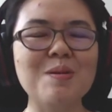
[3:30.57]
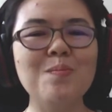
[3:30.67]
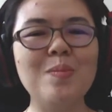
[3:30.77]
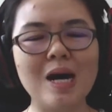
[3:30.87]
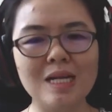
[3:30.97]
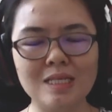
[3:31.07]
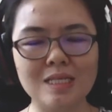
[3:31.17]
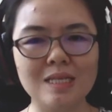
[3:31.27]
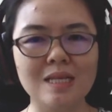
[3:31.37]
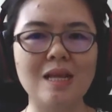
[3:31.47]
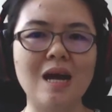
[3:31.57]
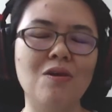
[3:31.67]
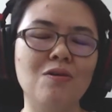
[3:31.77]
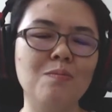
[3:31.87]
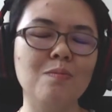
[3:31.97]
But
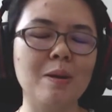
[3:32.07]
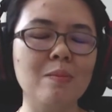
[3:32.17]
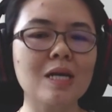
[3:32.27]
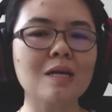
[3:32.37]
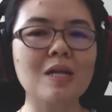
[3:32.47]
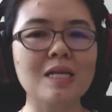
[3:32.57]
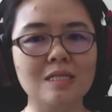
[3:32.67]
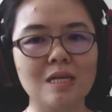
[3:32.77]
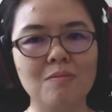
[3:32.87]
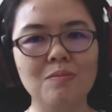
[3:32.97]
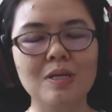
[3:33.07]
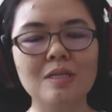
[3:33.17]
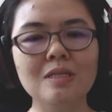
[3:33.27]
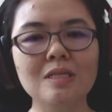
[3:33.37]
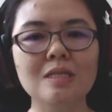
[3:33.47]
now, by making that
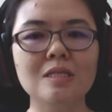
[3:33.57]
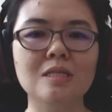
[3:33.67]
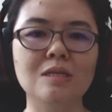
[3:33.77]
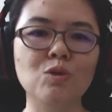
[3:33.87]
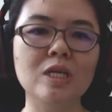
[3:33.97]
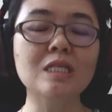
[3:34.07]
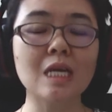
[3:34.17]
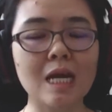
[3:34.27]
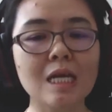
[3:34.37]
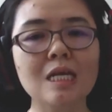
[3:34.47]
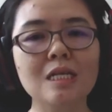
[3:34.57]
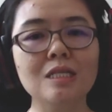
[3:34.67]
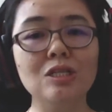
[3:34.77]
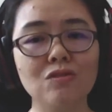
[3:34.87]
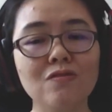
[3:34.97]
statement,
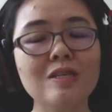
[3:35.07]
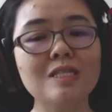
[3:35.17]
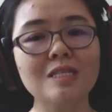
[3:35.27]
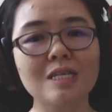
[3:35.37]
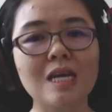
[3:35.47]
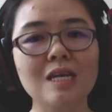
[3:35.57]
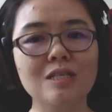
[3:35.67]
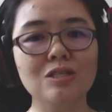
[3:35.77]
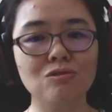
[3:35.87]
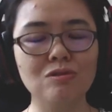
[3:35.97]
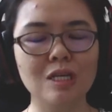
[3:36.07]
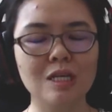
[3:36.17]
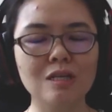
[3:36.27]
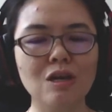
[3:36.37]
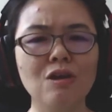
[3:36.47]
the university take in
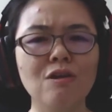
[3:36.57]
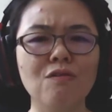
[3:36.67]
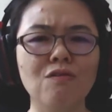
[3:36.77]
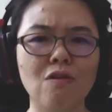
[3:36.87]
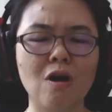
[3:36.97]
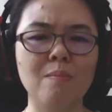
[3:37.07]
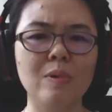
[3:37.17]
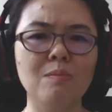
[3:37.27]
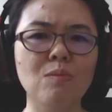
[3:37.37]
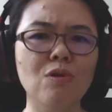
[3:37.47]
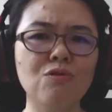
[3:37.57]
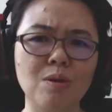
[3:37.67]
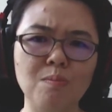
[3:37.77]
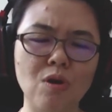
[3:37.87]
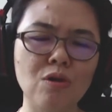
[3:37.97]
students from a more
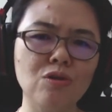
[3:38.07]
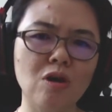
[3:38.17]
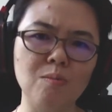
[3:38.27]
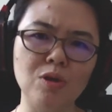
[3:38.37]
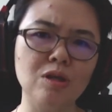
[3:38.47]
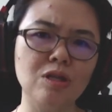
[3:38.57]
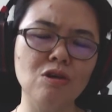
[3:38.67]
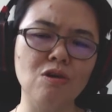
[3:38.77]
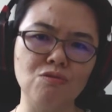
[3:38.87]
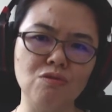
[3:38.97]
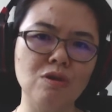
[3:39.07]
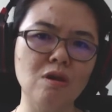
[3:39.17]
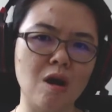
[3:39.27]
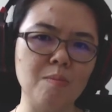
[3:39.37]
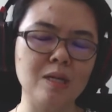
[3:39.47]
remote community or rural
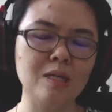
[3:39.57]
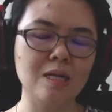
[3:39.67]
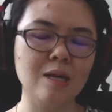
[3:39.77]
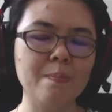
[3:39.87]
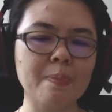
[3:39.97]
community.